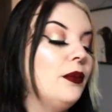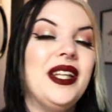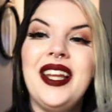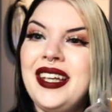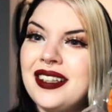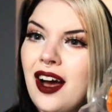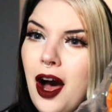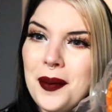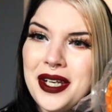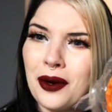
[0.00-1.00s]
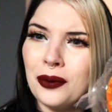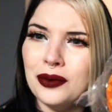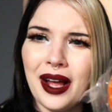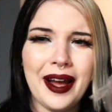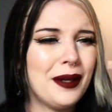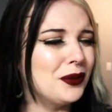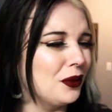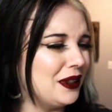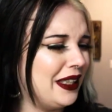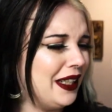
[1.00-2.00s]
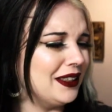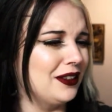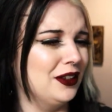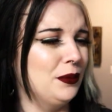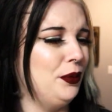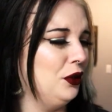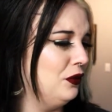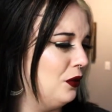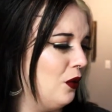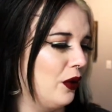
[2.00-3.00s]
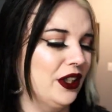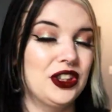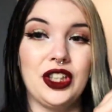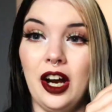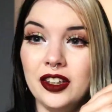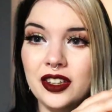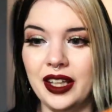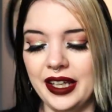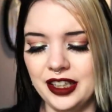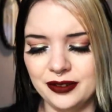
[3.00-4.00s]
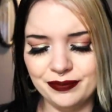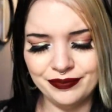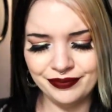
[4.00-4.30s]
But, like, habanero lime tortillas in this beautiful orange color, like,